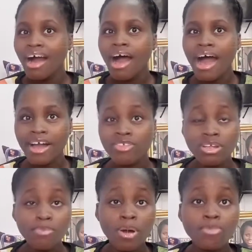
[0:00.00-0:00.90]
are actually
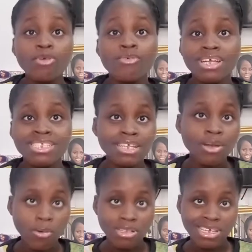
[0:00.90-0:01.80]
back-populated
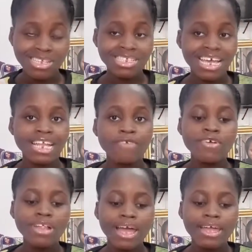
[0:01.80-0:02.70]
content. And I feel
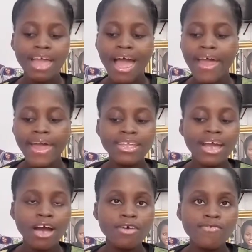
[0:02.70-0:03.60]
like I already
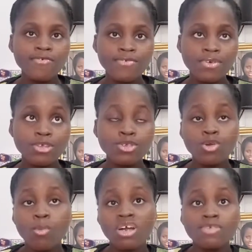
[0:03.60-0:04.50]
have
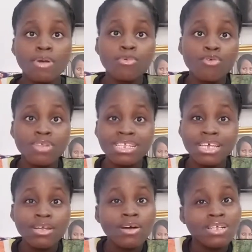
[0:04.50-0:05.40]
so much
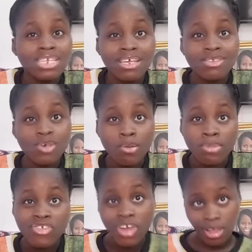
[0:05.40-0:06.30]
back-populated content on my
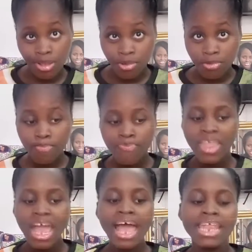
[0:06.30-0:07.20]
channel
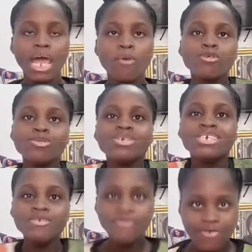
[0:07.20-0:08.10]
that I want to
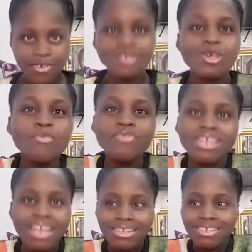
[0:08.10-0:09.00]
give something
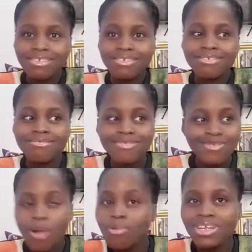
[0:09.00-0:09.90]
that is
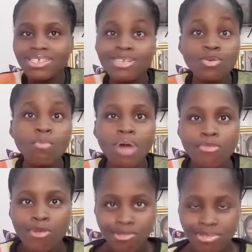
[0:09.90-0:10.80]
not related to
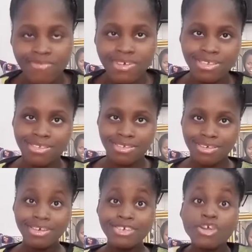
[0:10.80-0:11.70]
Babcock University.
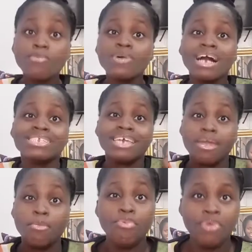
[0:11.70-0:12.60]
So people can take a
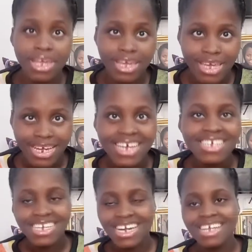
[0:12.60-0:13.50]
break.
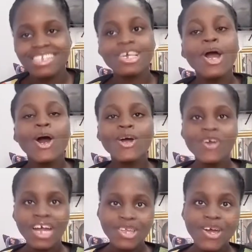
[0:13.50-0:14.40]
Check it. Although
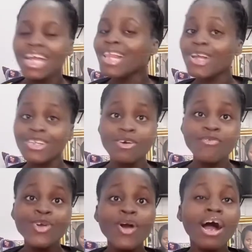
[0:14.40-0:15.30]
I know a lot of
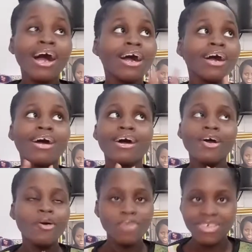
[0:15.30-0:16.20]
you are
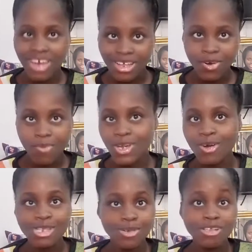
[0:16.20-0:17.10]
on my channel
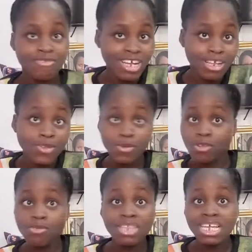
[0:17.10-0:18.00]
because you want to find out one or
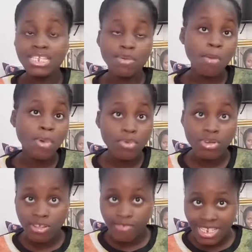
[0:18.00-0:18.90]
two things about Babcock
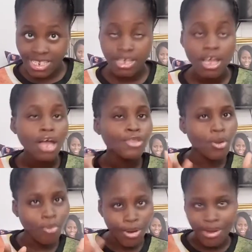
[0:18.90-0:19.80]
University.
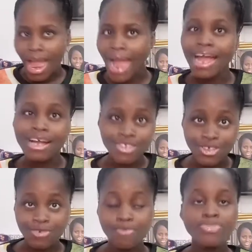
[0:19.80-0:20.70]
Don't worry, I got
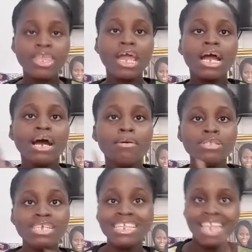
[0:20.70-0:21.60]
you.
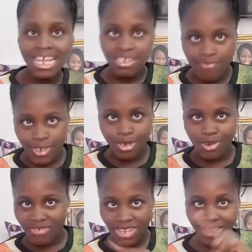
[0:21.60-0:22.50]
The next video
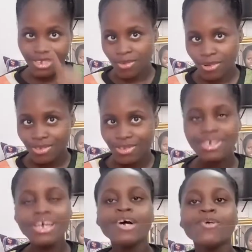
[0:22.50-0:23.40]
after this one
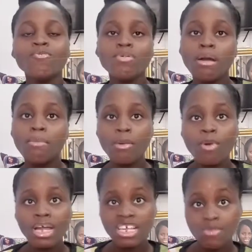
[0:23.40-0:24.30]
will be my
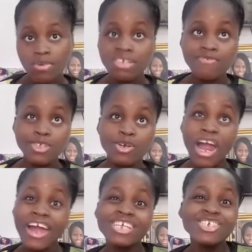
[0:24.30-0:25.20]
Babcock experience video.
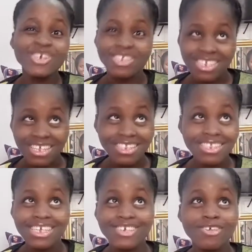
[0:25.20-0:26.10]
I already shot it.
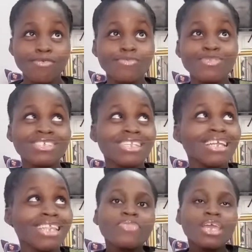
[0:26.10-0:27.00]
It should have been posted
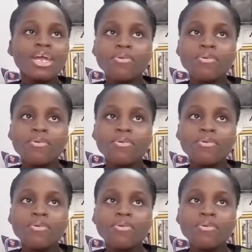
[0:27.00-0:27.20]
like a